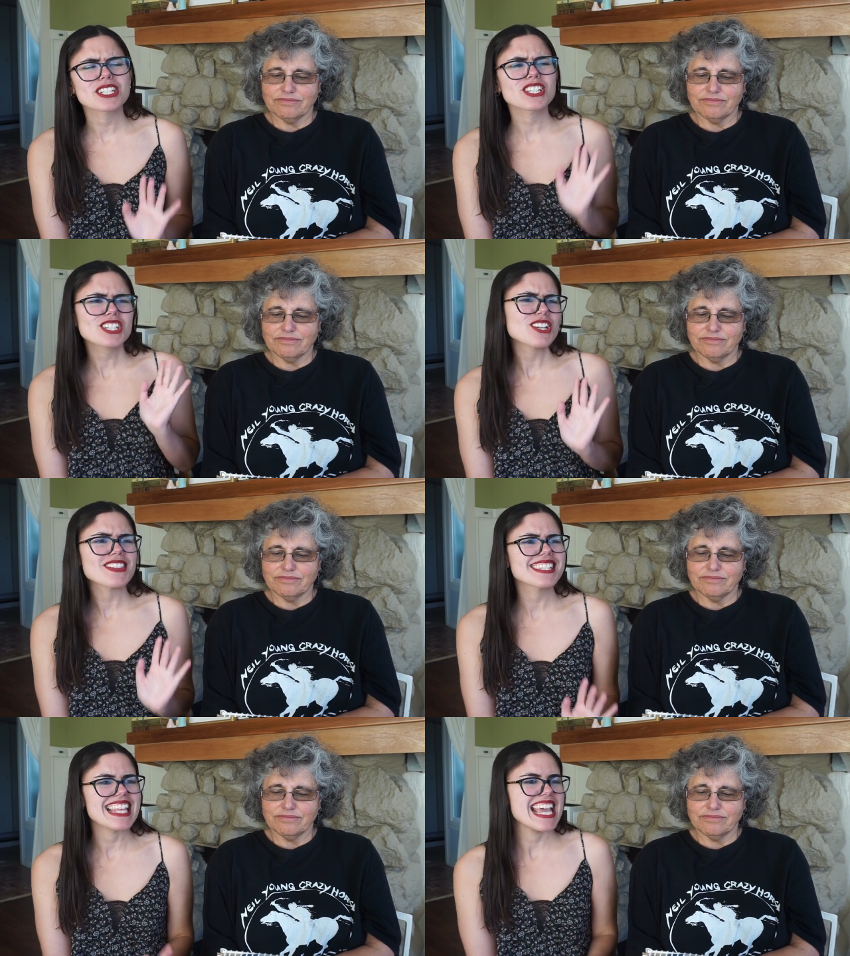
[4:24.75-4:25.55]
Speaker 1: It's just not
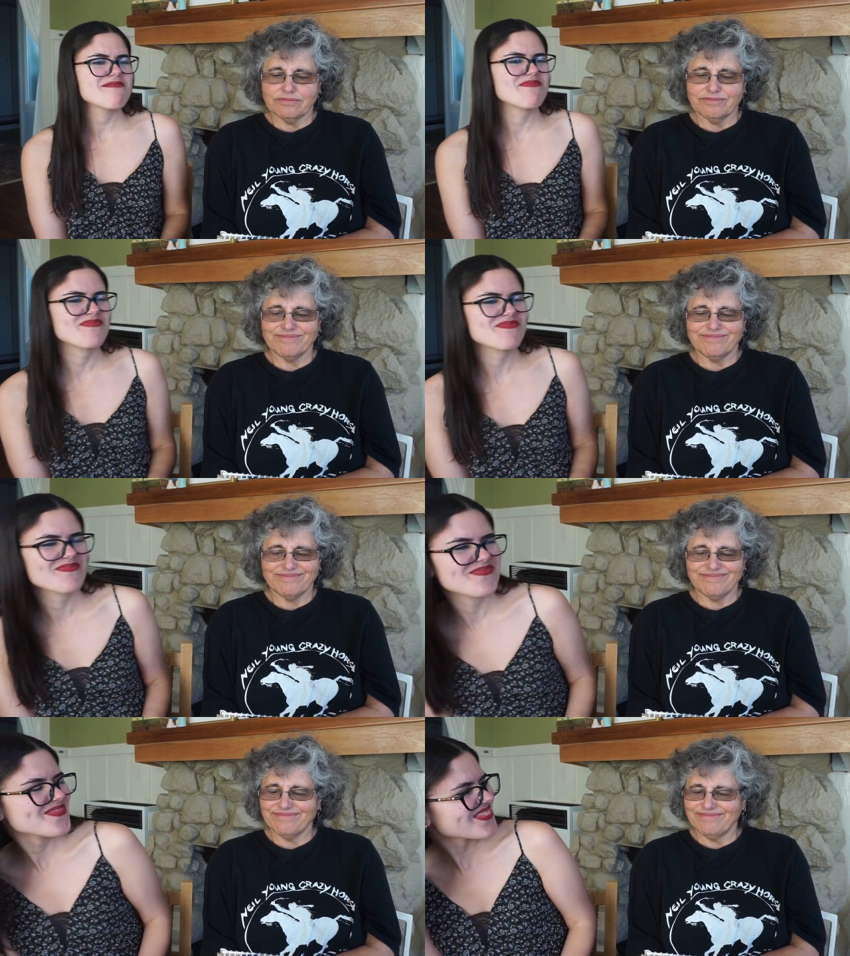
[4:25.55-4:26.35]
the same
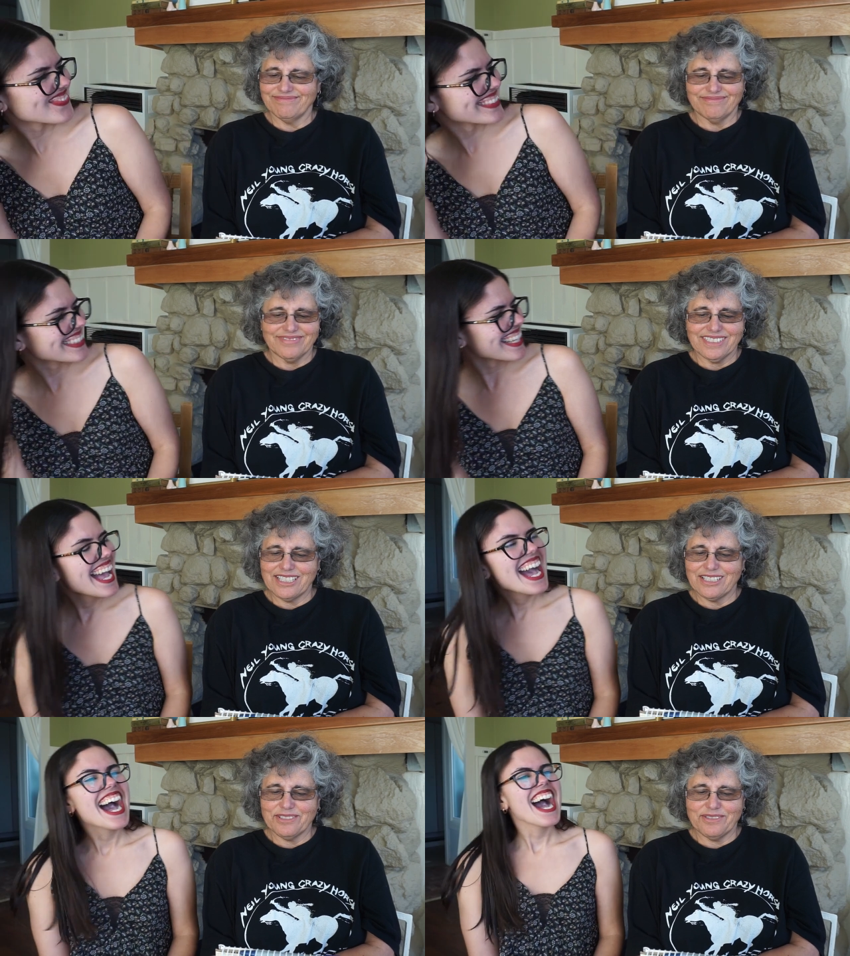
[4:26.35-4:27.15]

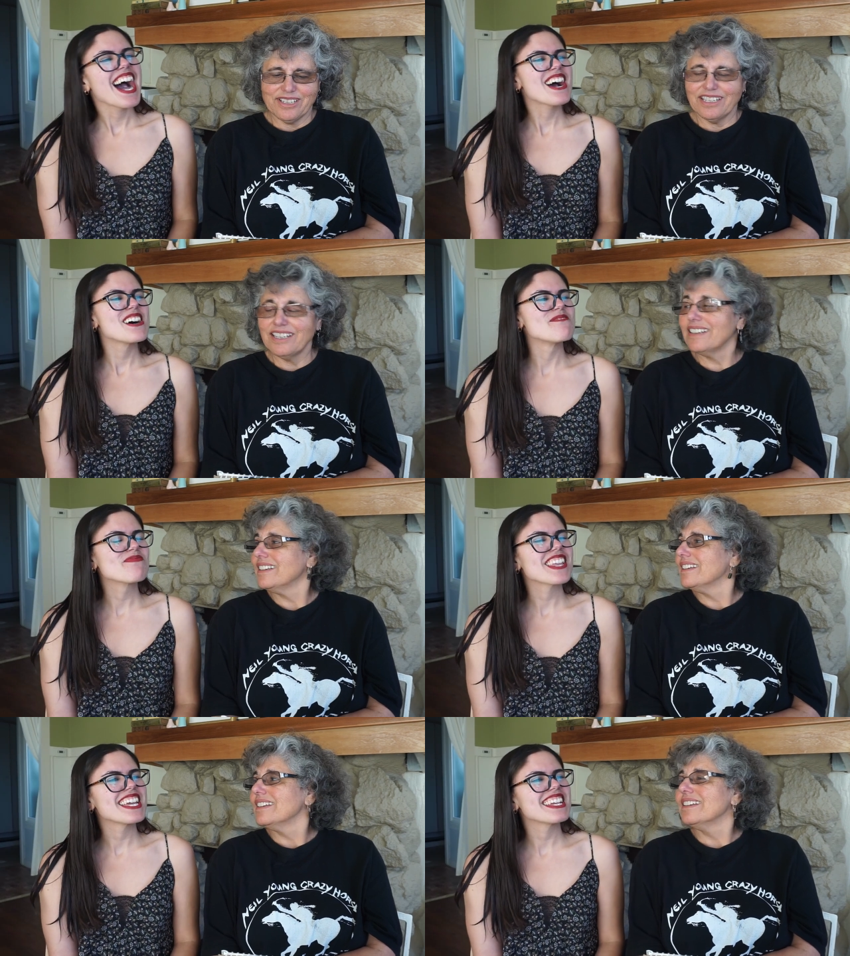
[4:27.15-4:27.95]
so funny.
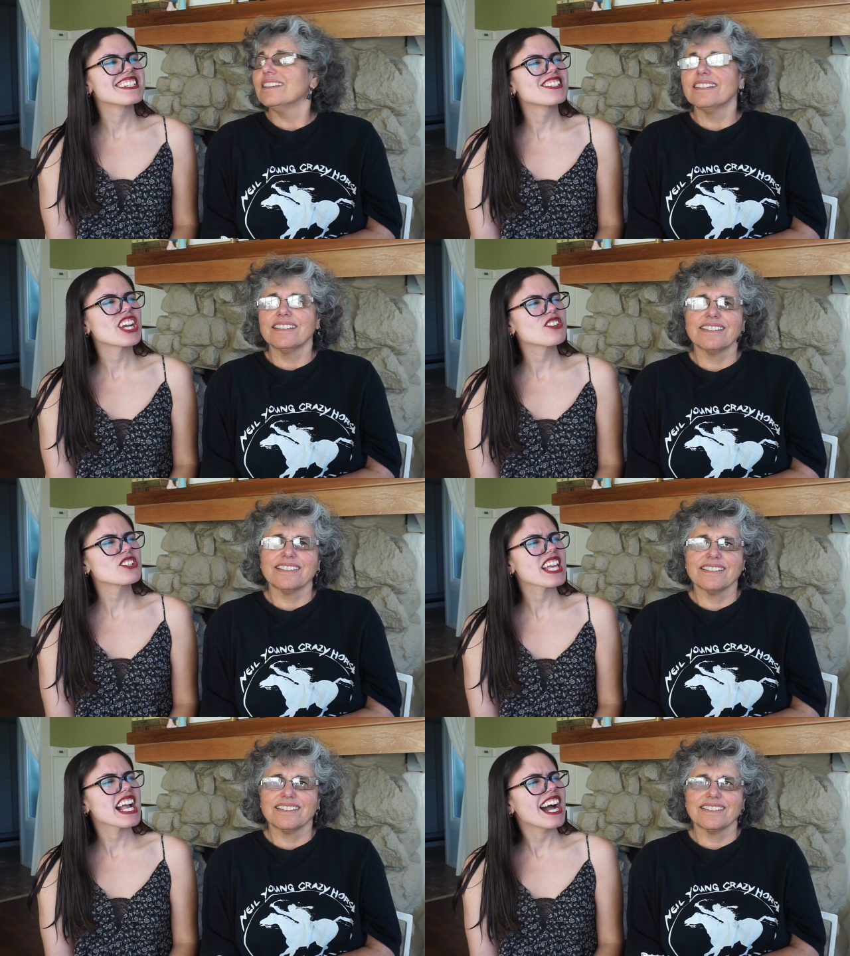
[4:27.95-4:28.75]
Um, and
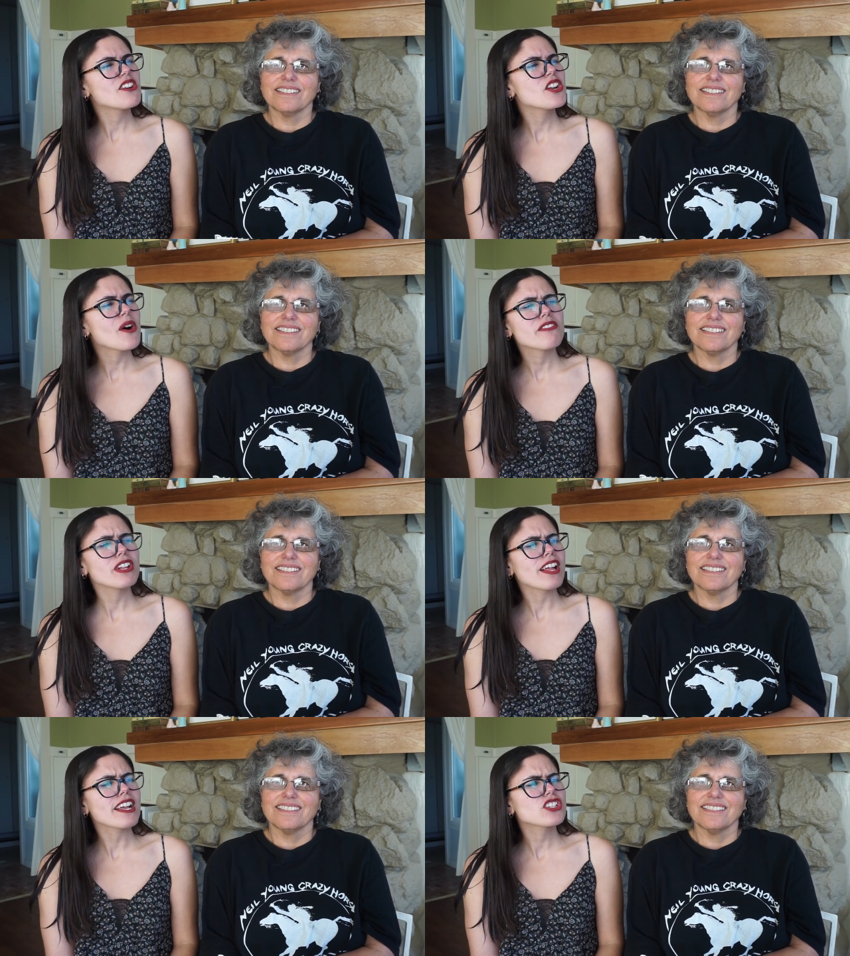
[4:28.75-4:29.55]
Chandler's like, I don't know. I
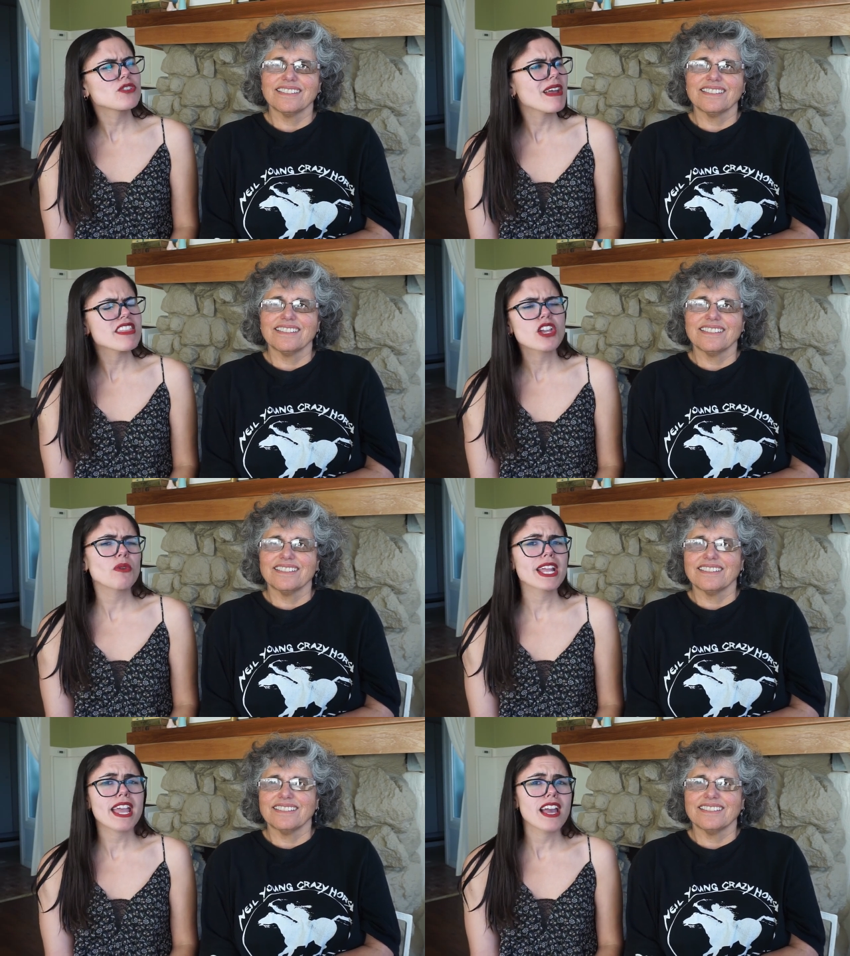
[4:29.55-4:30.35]
feel like she might think
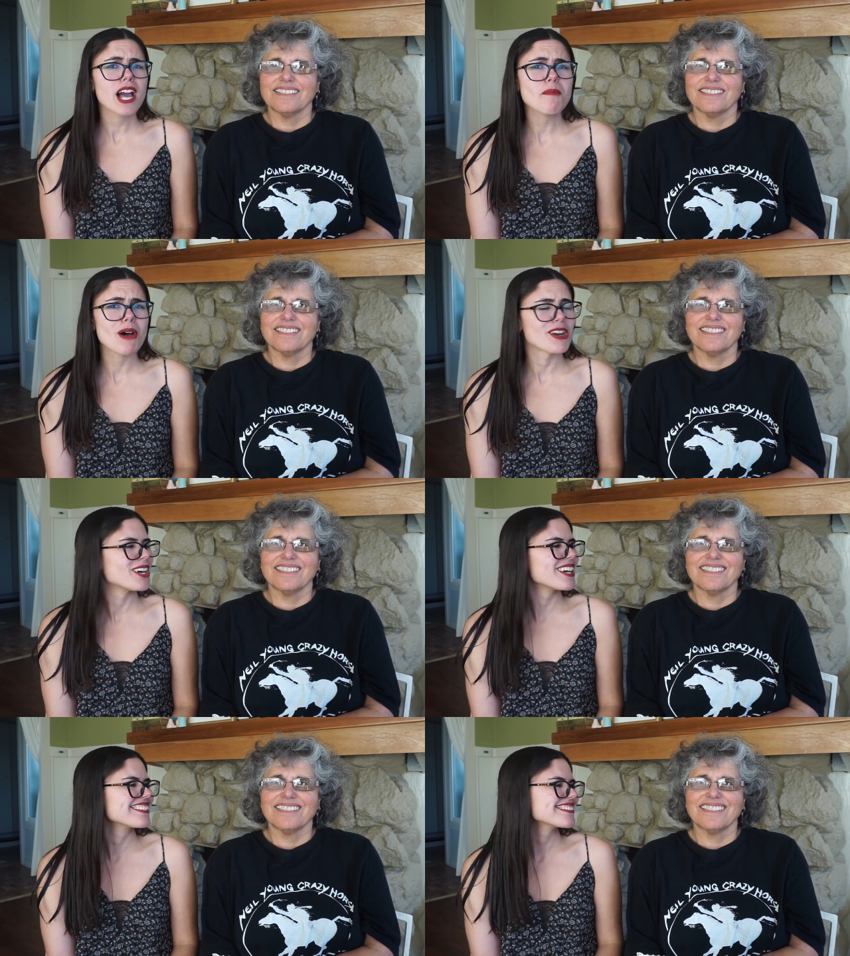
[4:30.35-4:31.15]
we're ganging up on
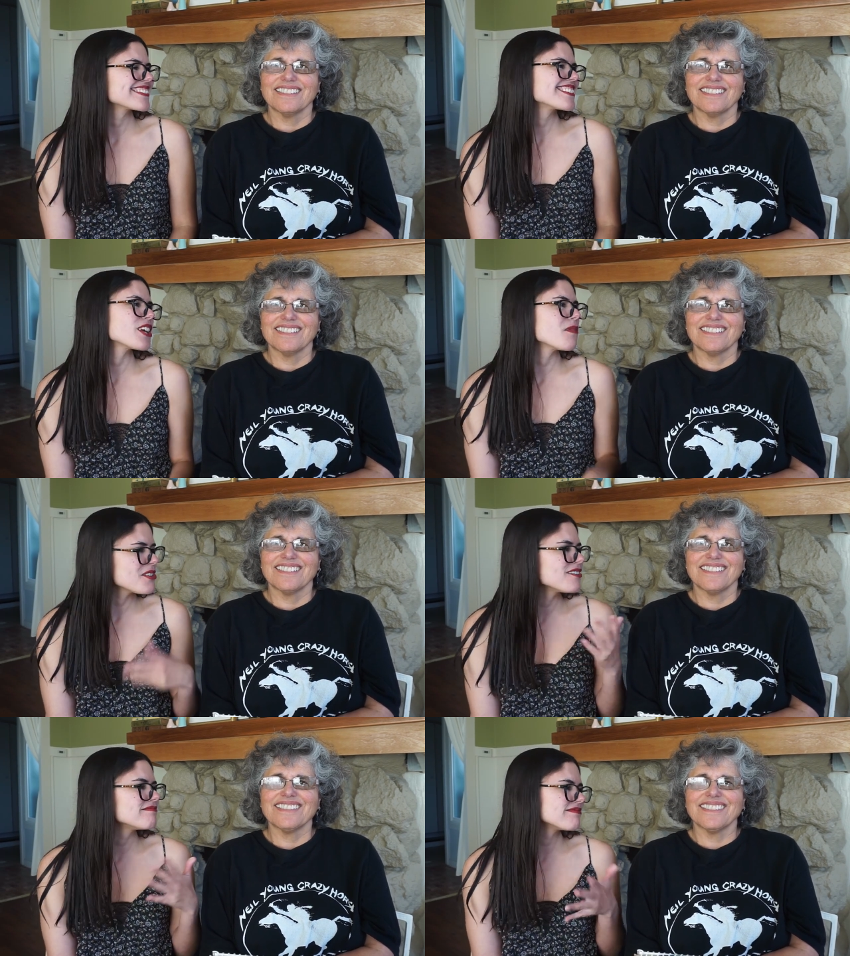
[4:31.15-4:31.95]
her. Double,